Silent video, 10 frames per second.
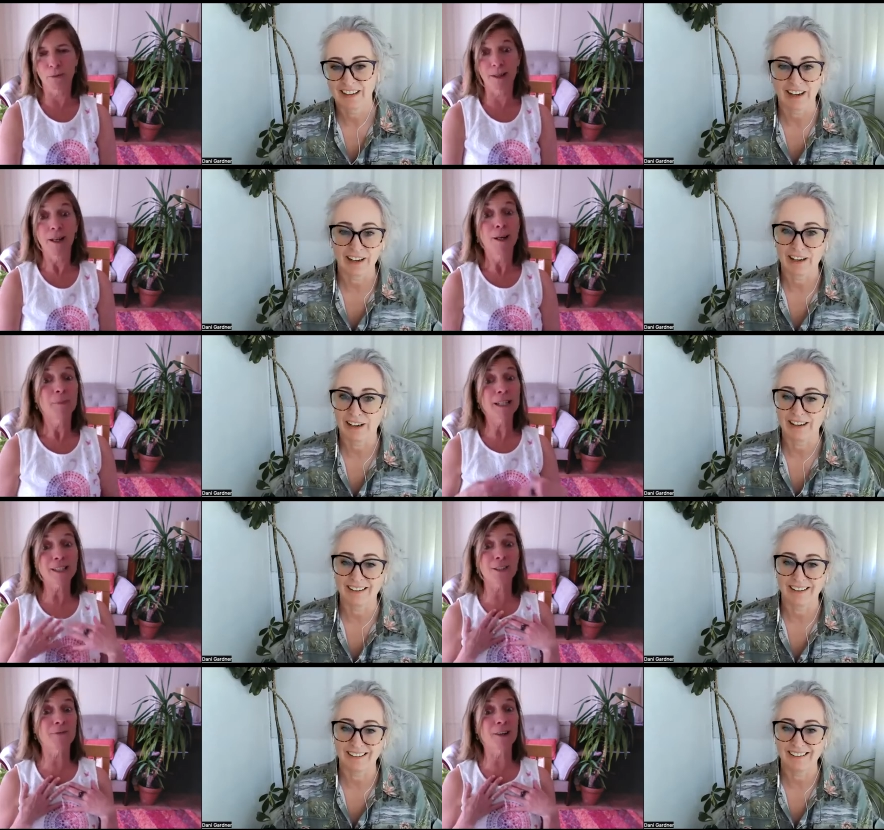Speaker 1: thing. Uh,
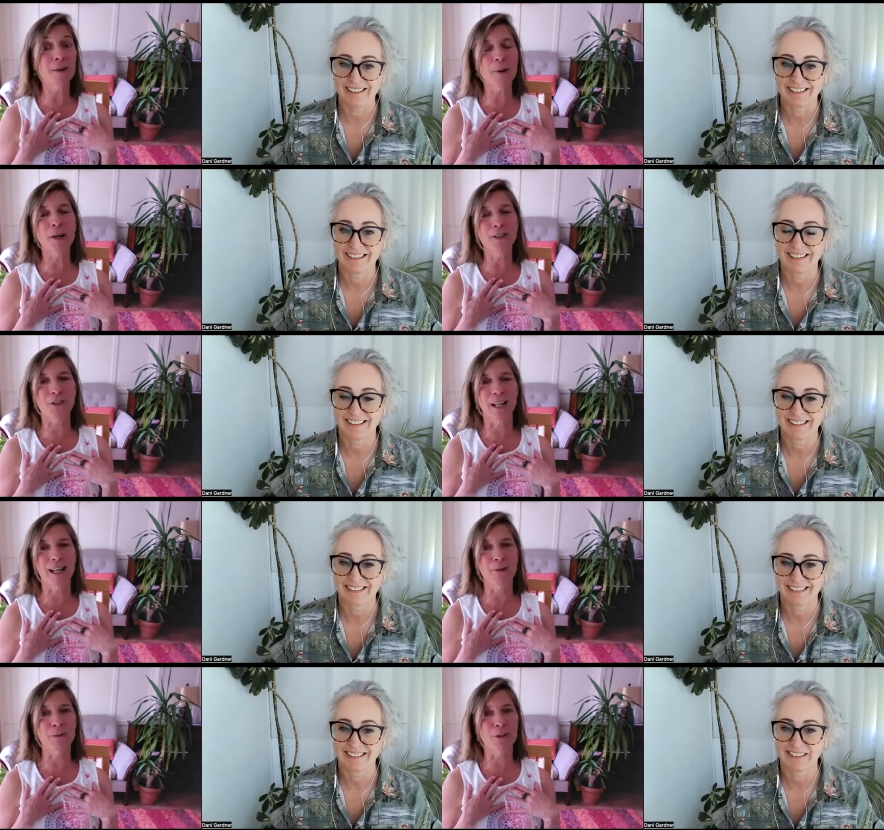it's very
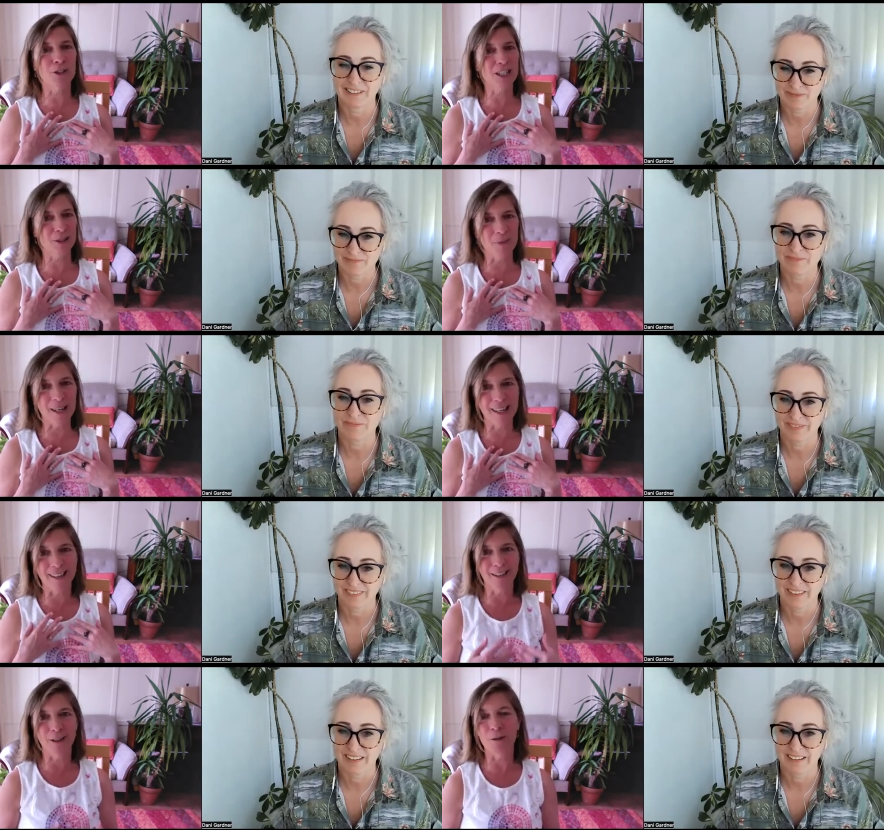personal. It was just
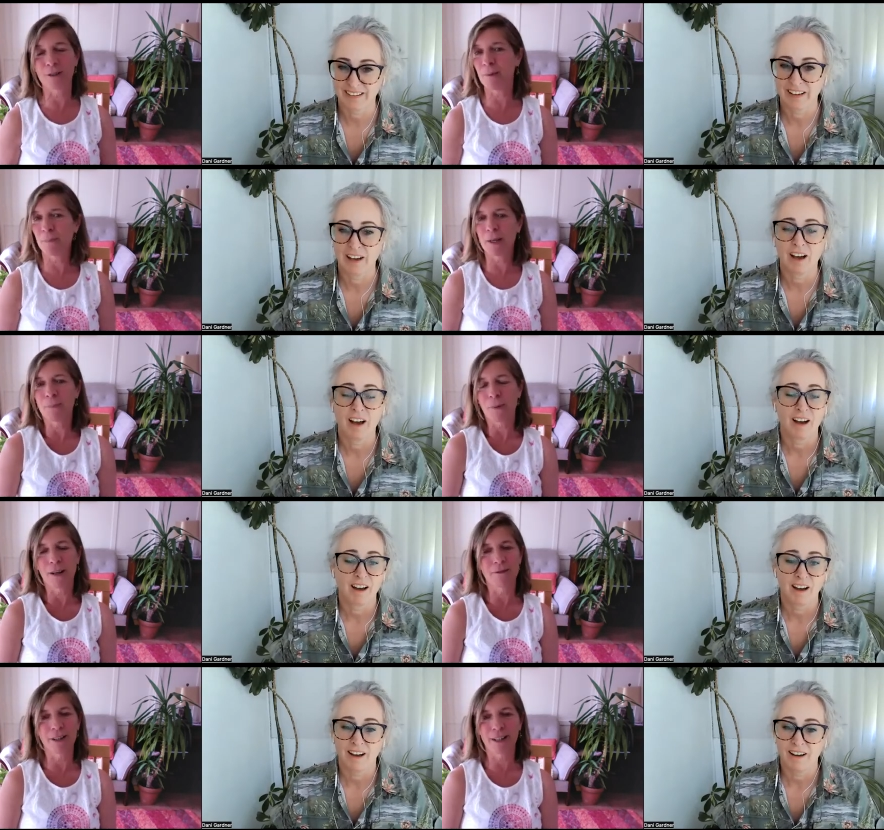me, you know. Some
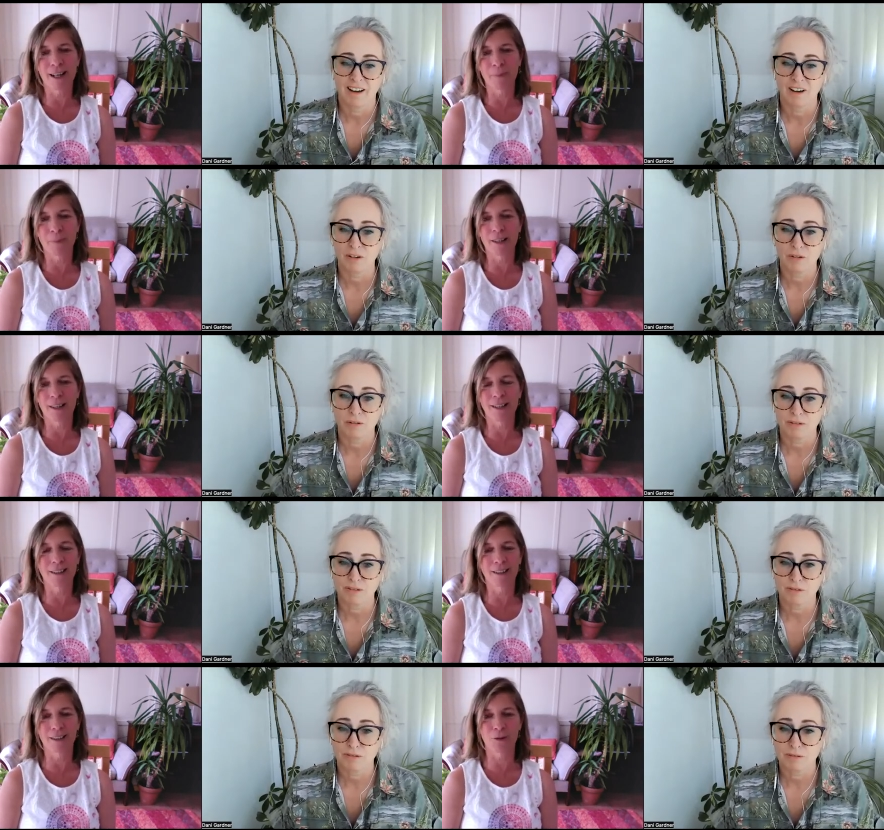people are very
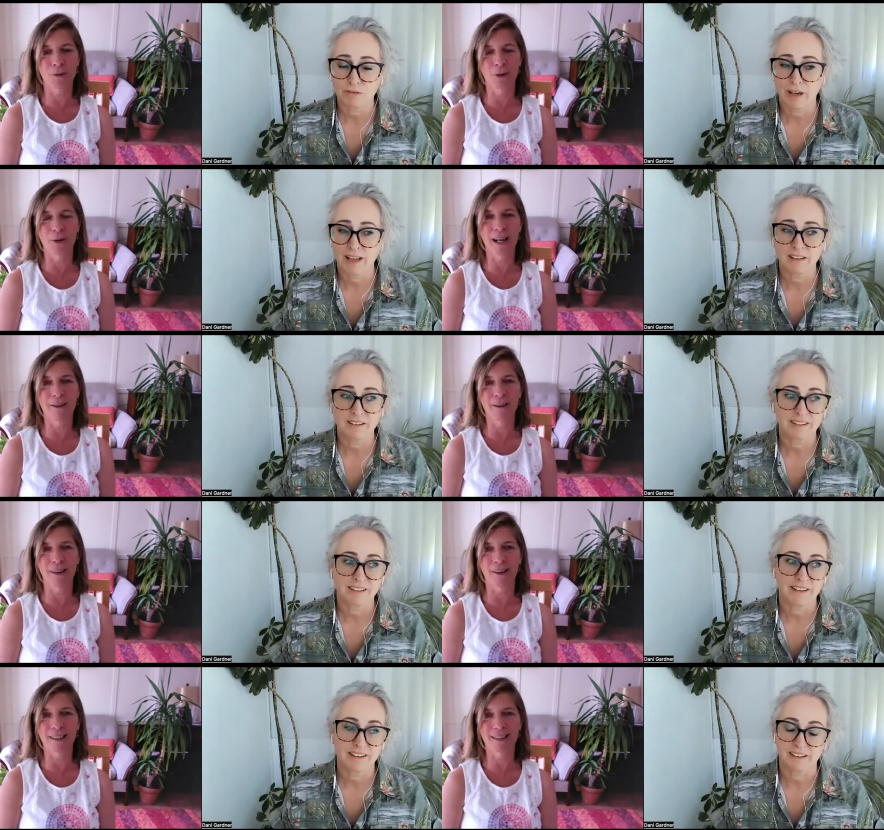happy uh, to not.
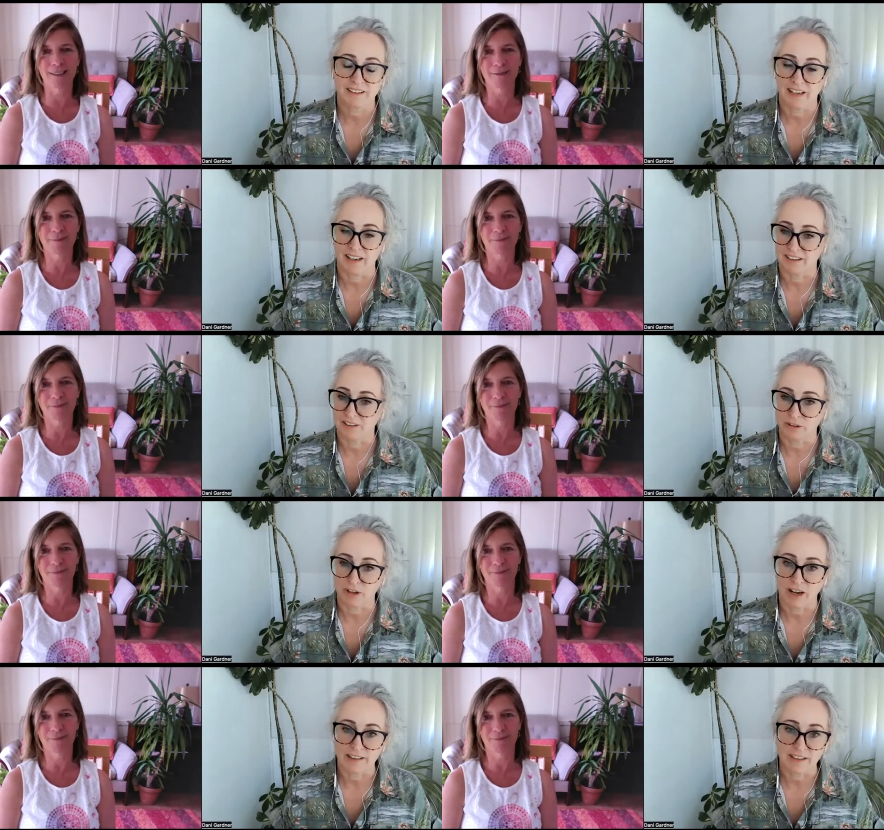Well,
Speaker 2: have- uh, yeah.
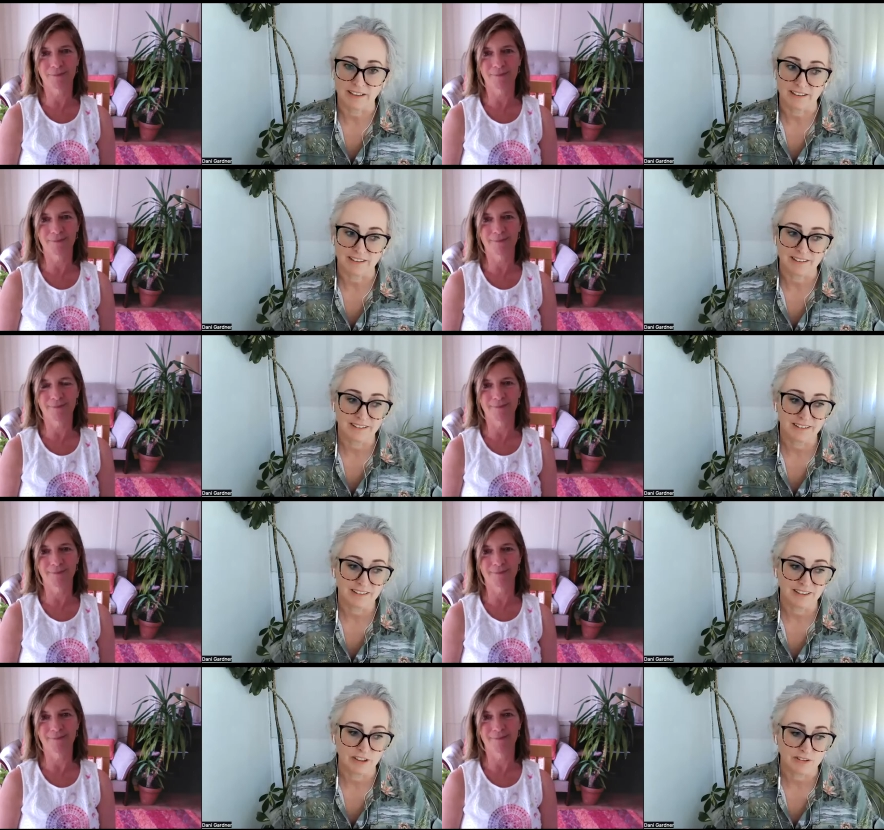Look, I think
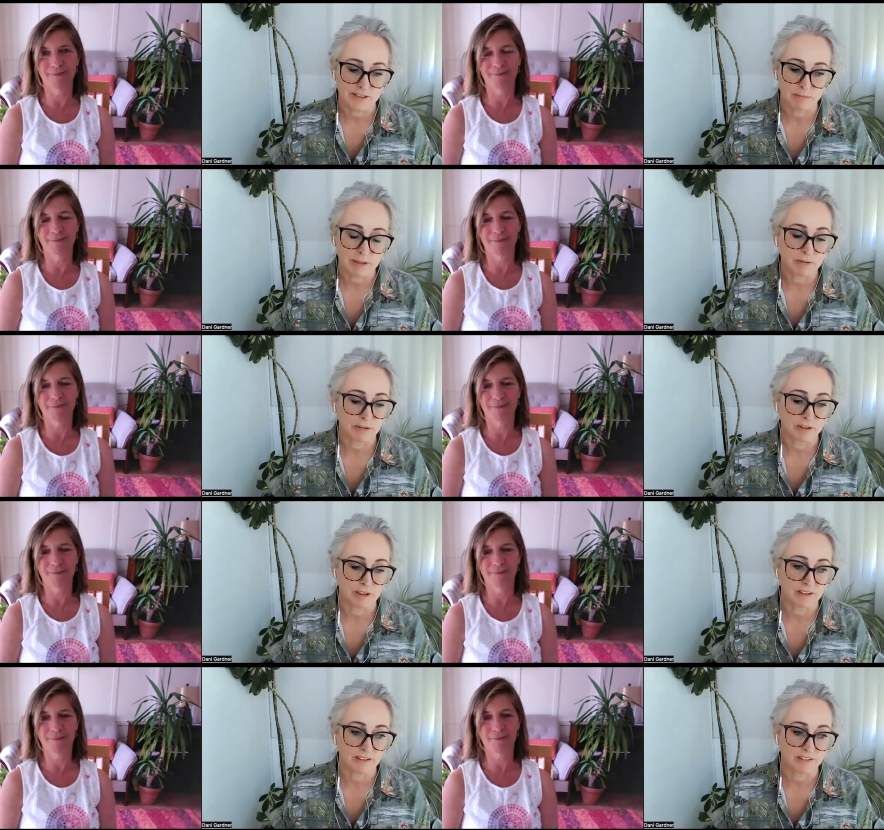you know some
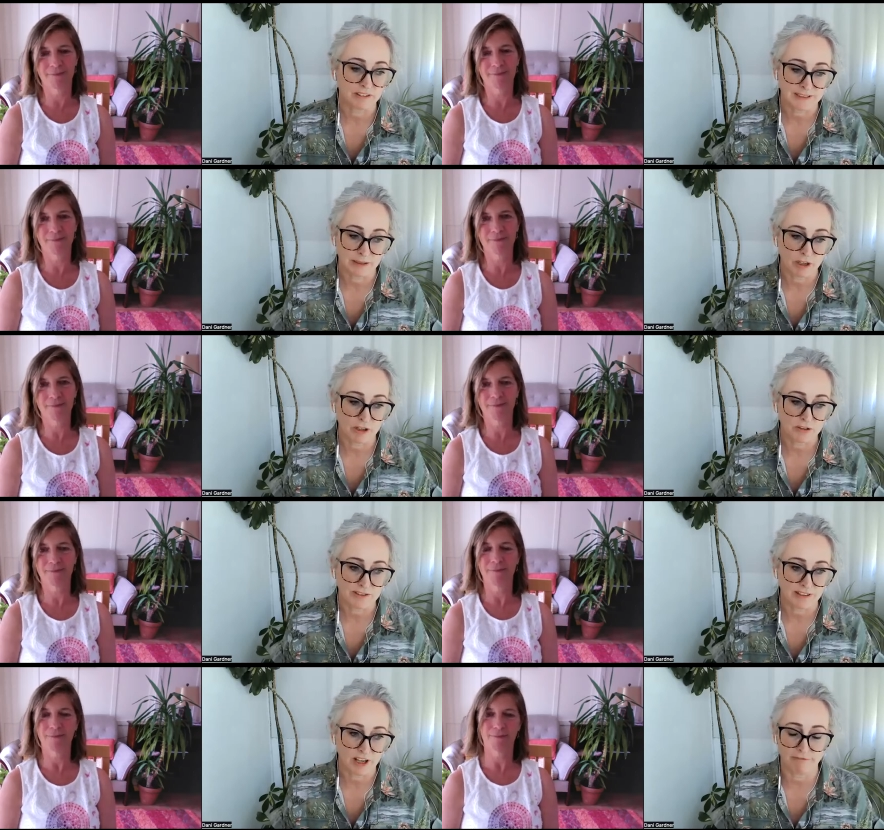people. Some
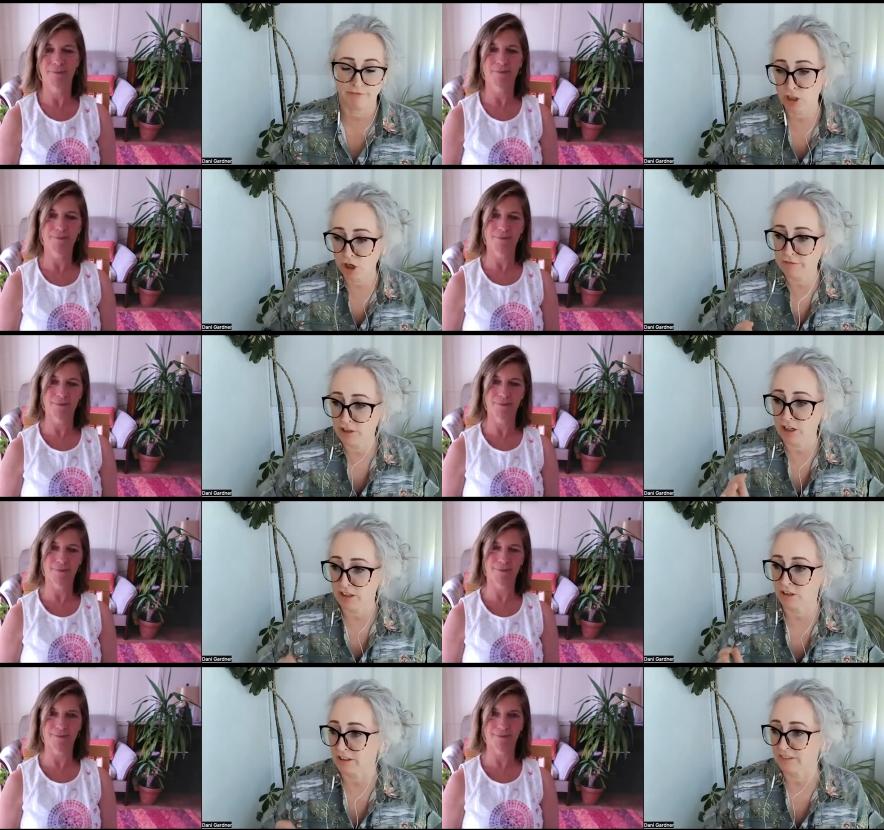coaches are like video,
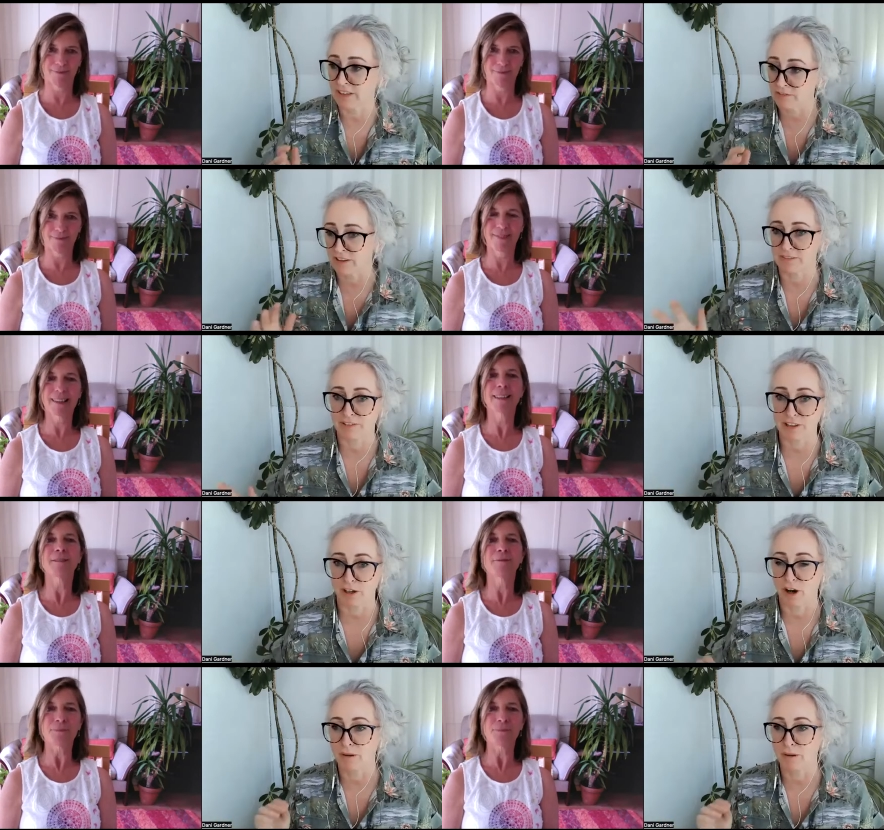video. You got to have everything video.